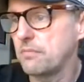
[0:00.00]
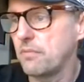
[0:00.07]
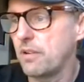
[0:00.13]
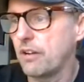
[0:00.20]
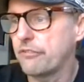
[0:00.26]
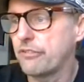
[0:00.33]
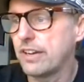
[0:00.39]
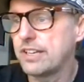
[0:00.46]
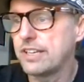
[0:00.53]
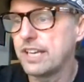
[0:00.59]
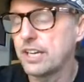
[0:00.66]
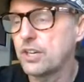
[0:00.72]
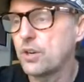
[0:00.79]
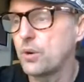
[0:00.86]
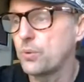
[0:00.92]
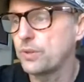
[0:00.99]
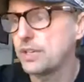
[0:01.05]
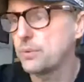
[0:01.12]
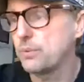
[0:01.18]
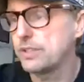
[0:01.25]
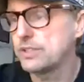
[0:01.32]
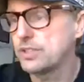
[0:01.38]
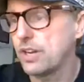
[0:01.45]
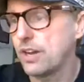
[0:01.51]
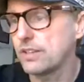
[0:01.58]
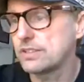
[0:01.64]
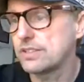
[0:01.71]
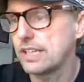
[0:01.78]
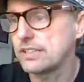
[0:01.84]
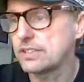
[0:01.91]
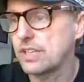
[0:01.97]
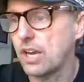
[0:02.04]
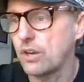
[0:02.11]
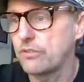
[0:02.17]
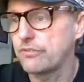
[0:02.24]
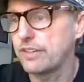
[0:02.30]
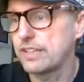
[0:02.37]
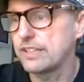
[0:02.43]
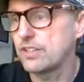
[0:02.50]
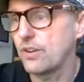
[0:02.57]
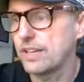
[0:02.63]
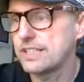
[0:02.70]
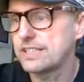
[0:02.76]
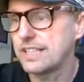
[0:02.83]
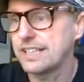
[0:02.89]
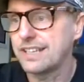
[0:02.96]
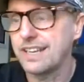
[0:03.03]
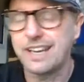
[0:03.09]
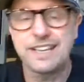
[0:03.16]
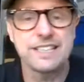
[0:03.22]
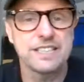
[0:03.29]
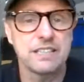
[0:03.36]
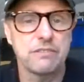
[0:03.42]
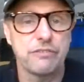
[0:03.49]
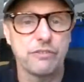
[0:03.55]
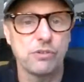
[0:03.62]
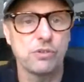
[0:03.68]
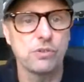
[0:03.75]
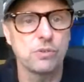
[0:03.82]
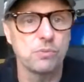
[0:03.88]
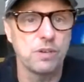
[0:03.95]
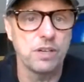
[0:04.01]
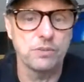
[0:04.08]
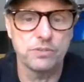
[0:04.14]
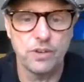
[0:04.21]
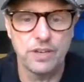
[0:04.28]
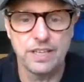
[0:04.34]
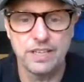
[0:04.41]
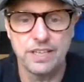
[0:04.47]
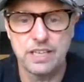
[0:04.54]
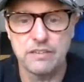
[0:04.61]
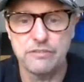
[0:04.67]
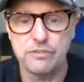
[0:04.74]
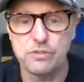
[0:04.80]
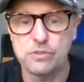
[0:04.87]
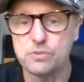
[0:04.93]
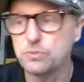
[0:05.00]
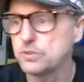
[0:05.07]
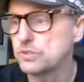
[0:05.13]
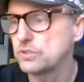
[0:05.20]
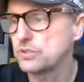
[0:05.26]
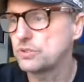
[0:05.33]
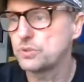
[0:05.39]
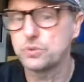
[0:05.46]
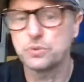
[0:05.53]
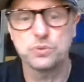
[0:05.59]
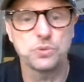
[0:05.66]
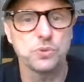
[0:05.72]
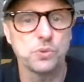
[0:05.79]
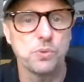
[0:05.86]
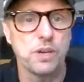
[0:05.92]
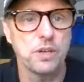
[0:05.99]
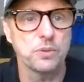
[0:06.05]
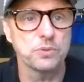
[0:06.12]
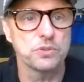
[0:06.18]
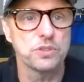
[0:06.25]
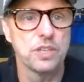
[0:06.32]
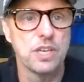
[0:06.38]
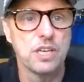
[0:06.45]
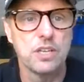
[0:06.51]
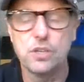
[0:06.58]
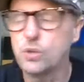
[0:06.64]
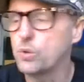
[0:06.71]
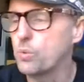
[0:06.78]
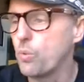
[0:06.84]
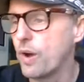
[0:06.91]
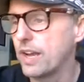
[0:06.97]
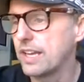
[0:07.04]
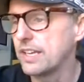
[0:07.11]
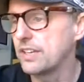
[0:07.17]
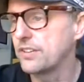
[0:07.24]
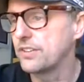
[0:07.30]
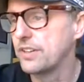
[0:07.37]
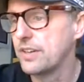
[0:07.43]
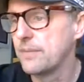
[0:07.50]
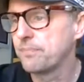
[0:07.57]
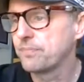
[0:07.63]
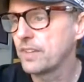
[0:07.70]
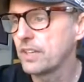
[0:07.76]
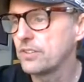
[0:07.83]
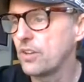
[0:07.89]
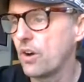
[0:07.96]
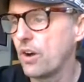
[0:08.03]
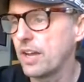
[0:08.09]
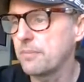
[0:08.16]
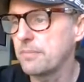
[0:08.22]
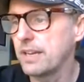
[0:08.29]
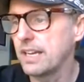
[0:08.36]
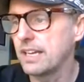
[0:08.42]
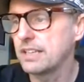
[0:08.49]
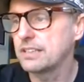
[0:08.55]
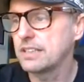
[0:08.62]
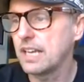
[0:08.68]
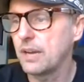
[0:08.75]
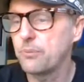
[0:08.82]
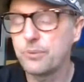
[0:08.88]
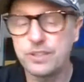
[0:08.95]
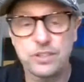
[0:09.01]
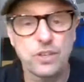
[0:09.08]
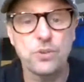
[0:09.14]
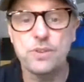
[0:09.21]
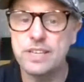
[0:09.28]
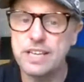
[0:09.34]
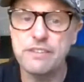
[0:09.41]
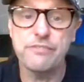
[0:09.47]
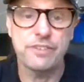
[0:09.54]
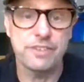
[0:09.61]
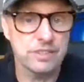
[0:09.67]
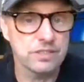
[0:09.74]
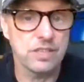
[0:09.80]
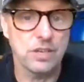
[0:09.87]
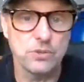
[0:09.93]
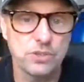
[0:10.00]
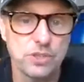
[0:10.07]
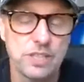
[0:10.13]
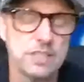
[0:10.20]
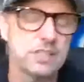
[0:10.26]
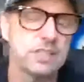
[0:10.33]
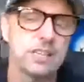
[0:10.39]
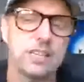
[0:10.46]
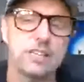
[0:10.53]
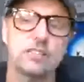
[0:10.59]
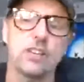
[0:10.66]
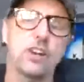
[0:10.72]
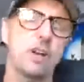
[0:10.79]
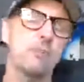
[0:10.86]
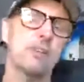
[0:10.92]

Our friend here, Courtney Witchard, says COVID 1984. Well, 1984 was George Orwell's Orwellian nightmare, and we do live in a socialistic time.